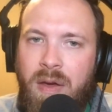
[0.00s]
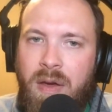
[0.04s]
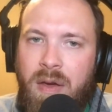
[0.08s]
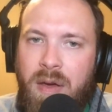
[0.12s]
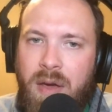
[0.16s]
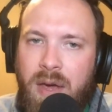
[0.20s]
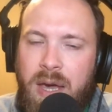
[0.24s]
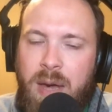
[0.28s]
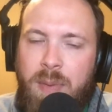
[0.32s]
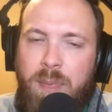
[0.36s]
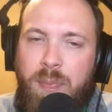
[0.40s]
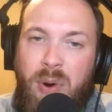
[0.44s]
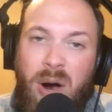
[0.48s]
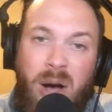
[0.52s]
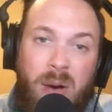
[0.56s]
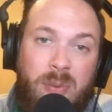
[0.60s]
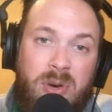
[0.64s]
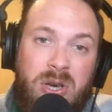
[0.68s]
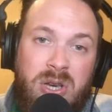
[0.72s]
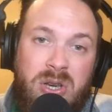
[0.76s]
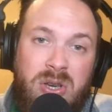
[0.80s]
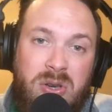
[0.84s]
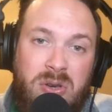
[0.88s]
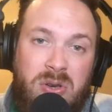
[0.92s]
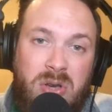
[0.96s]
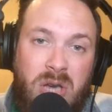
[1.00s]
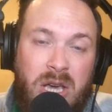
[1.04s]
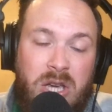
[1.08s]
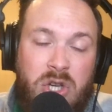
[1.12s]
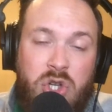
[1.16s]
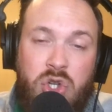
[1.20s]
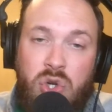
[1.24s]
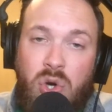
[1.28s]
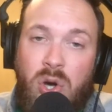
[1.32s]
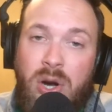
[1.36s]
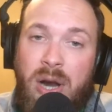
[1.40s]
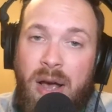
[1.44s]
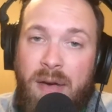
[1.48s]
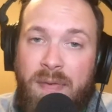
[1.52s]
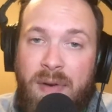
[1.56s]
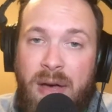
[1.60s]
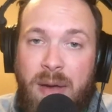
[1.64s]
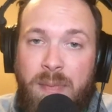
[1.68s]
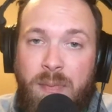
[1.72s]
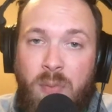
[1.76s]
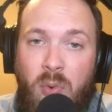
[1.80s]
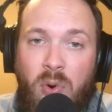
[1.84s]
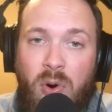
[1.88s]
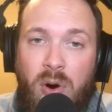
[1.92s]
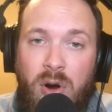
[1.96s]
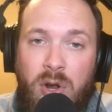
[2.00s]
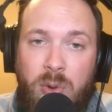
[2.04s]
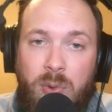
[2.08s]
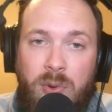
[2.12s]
He should have had more.